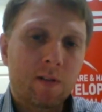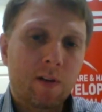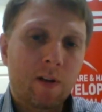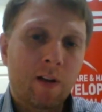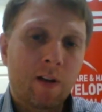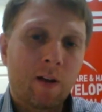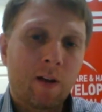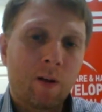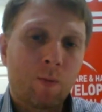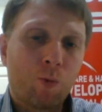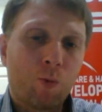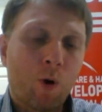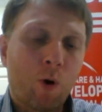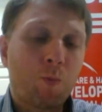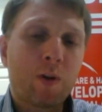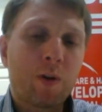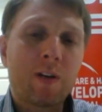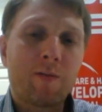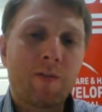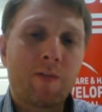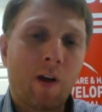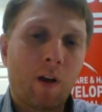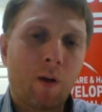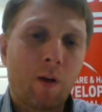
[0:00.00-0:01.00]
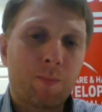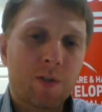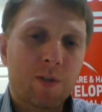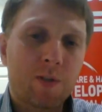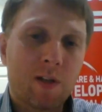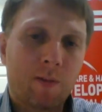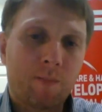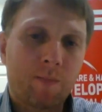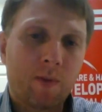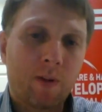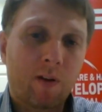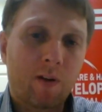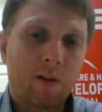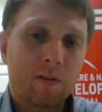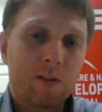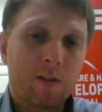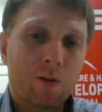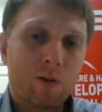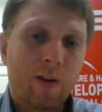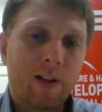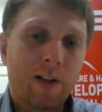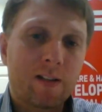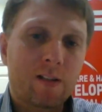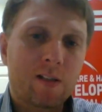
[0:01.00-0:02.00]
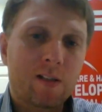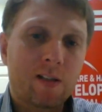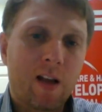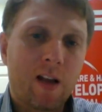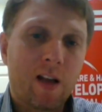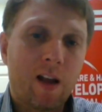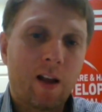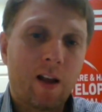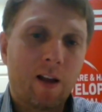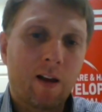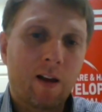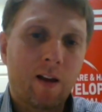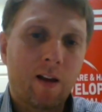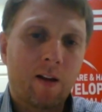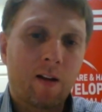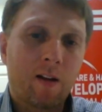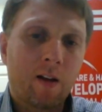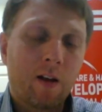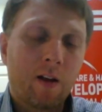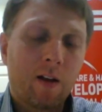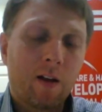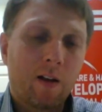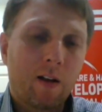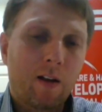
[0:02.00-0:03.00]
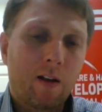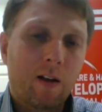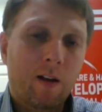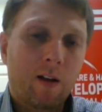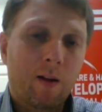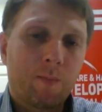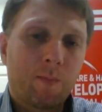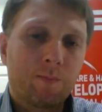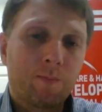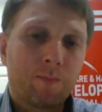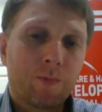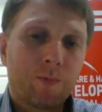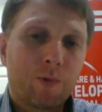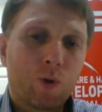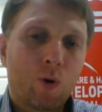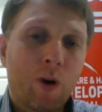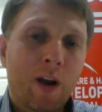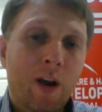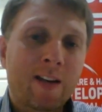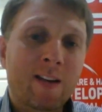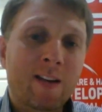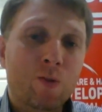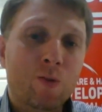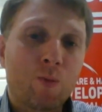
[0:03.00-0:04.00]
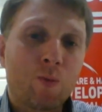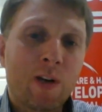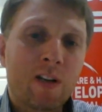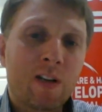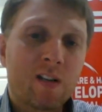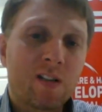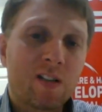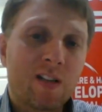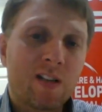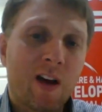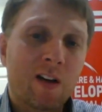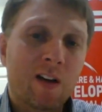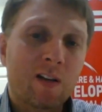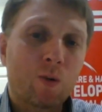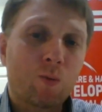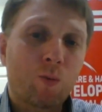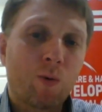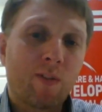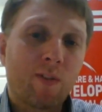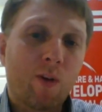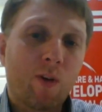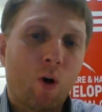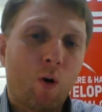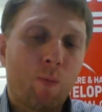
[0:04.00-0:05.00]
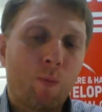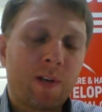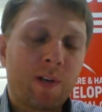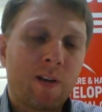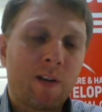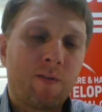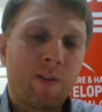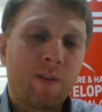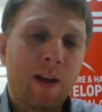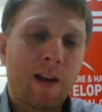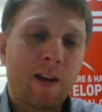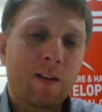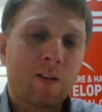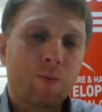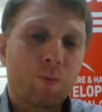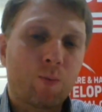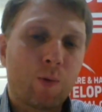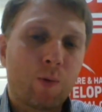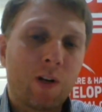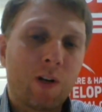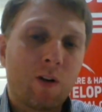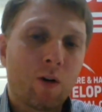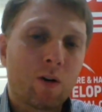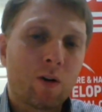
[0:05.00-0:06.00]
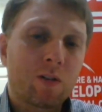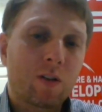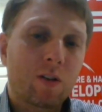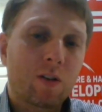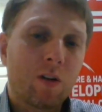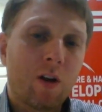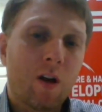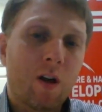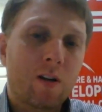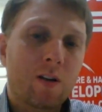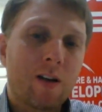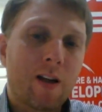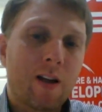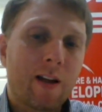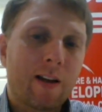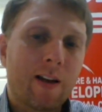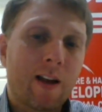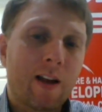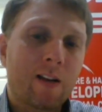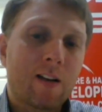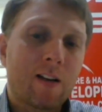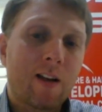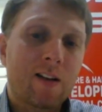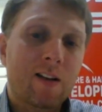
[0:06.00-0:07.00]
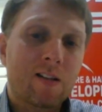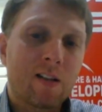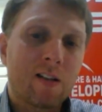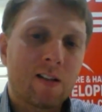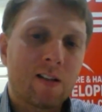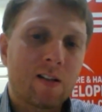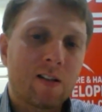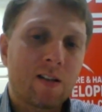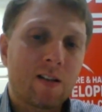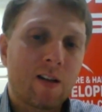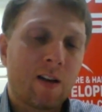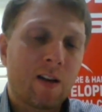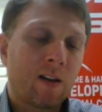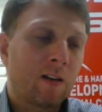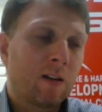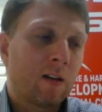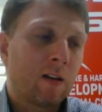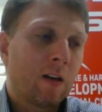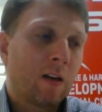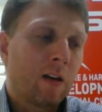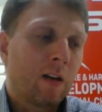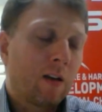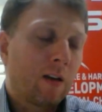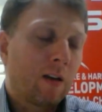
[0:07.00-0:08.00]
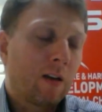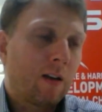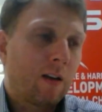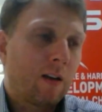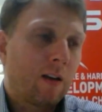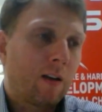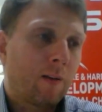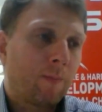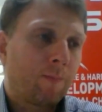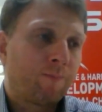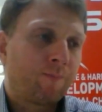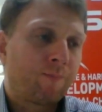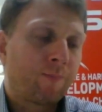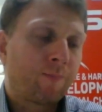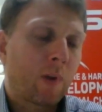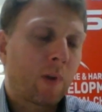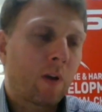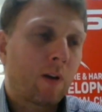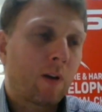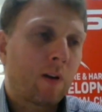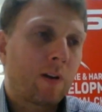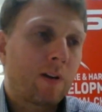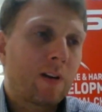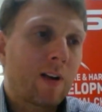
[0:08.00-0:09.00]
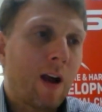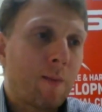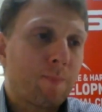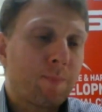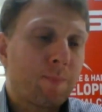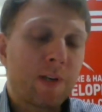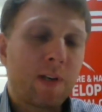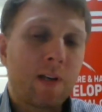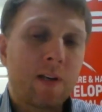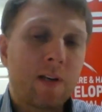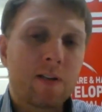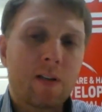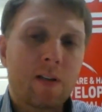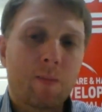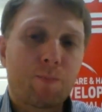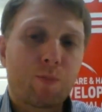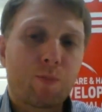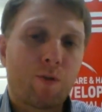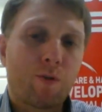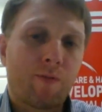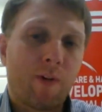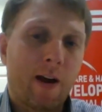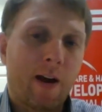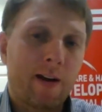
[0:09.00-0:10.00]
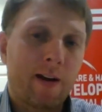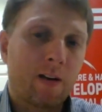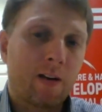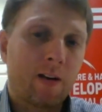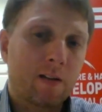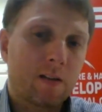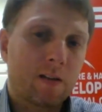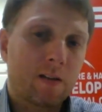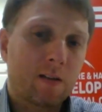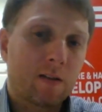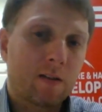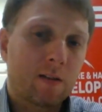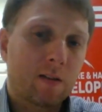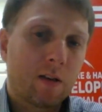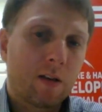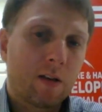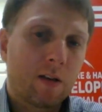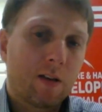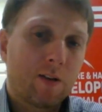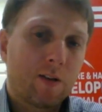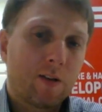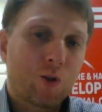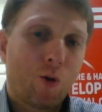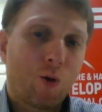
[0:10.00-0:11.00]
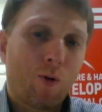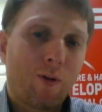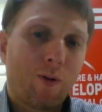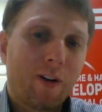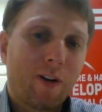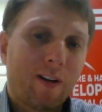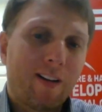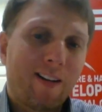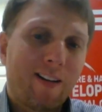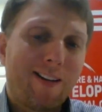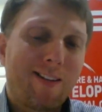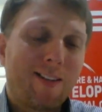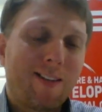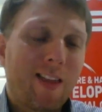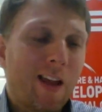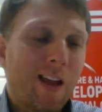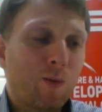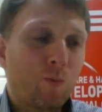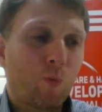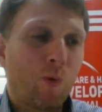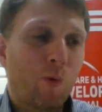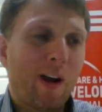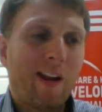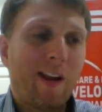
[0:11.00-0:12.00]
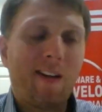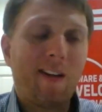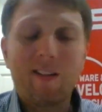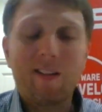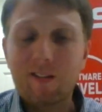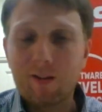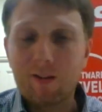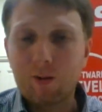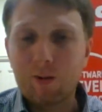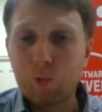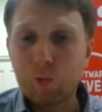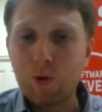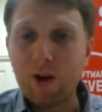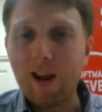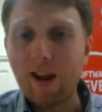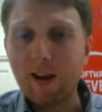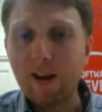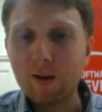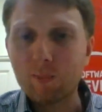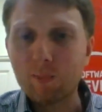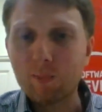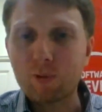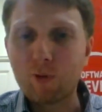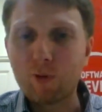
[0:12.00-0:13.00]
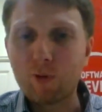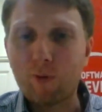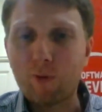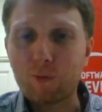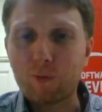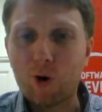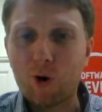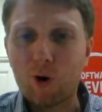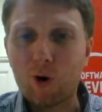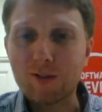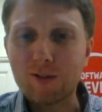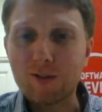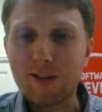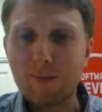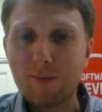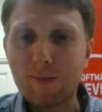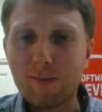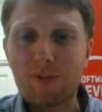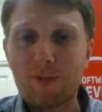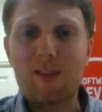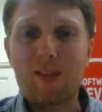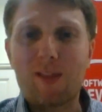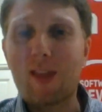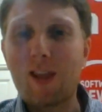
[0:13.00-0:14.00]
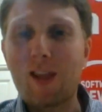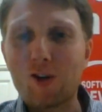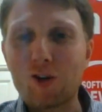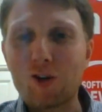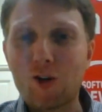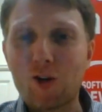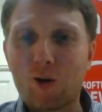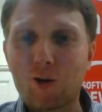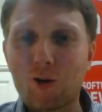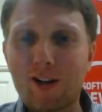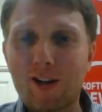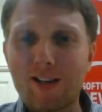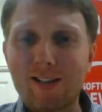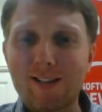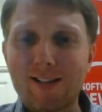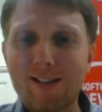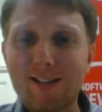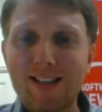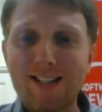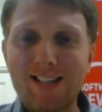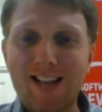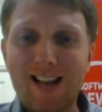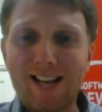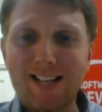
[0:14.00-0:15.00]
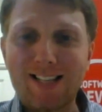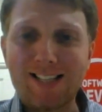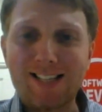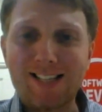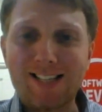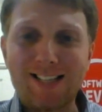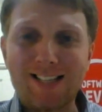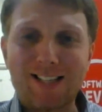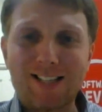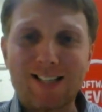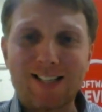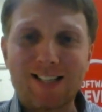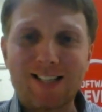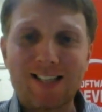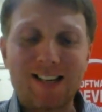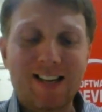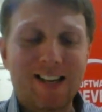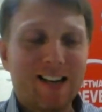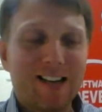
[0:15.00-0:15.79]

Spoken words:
when we develop something. So let's say to get us really started with Open Event, we looked a lot like at existing companies and providers. So in that way, we had a proof of concept that they showed us this exists.